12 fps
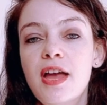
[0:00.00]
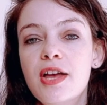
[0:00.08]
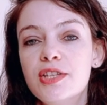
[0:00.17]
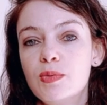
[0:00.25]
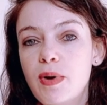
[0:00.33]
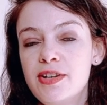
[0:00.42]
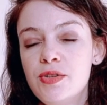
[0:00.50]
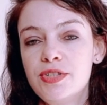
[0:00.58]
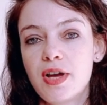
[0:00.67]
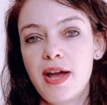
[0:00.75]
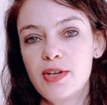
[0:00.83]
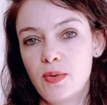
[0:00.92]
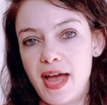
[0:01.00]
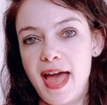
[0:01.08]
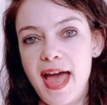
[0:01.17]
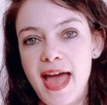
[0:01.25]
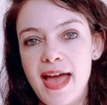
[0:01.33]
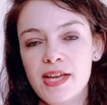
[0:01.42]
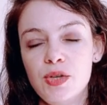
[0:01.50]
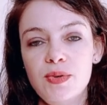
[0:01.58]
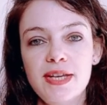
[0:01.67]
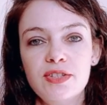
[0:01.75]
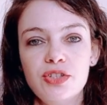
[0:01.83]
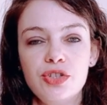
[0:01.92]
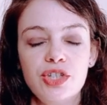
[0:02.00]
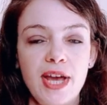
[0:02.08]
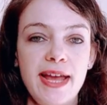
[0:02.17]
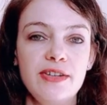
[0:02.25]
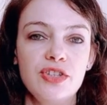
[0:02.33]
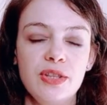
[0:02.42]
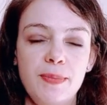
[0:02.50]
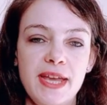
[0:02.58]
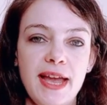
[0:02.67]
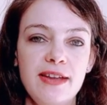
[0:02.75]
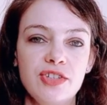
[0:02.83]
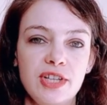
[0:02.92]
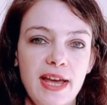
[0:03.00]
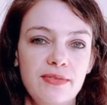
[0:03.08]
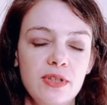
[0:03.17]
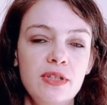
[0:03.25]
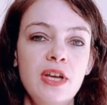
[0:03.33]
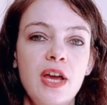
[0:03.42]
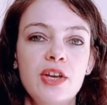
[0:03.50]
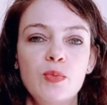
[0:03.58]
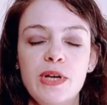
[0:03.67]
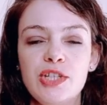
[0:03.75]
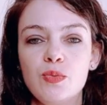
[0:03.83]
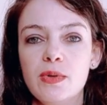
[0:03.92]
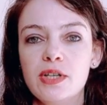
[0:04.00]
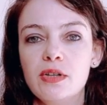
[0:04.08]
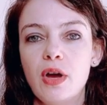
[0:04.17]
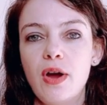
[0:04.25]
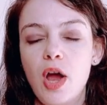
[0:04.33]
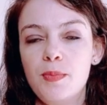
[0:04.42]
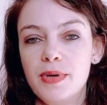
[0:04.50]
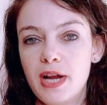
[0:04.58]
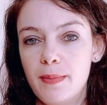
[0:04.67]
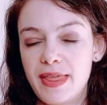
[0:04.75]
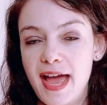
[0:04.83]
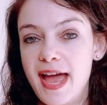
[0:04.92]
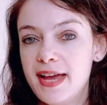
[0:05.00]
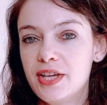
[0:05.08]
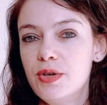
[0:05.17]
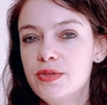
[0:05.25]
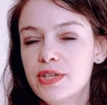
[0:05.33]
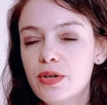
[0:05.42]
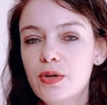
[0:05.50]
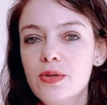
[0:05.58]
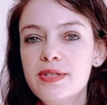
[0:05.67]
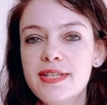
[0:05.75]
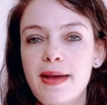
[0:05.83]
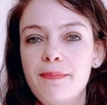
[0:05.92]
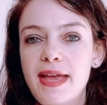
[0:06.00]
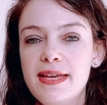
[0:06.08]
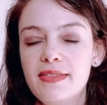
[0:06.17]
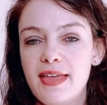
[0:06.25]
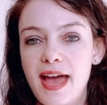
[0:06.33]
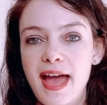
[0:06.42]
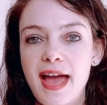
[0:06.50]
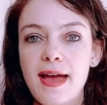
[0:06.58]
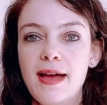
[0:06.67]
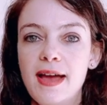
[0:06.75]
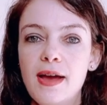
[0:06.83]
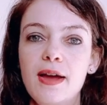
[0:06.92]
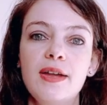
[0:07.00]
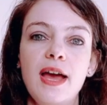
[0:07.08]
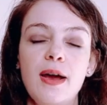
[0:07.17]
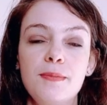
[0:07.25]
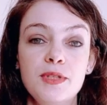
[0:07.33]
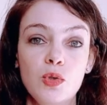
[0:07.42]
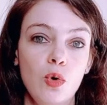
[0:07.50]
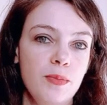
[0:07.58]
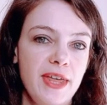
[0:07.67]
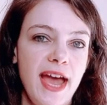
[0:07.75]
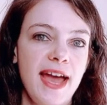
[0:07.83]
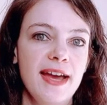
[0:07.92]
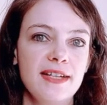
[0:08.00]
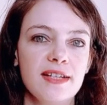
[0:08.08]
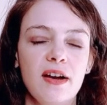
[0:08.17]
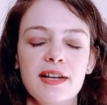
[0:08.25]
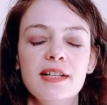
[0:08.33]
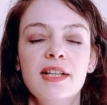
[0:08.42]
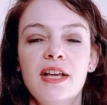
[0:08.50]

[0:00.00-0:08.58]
So when you dye your hair, you need to change the pH level, which will open up the hair cuticles and make the hair absorb the hair dye.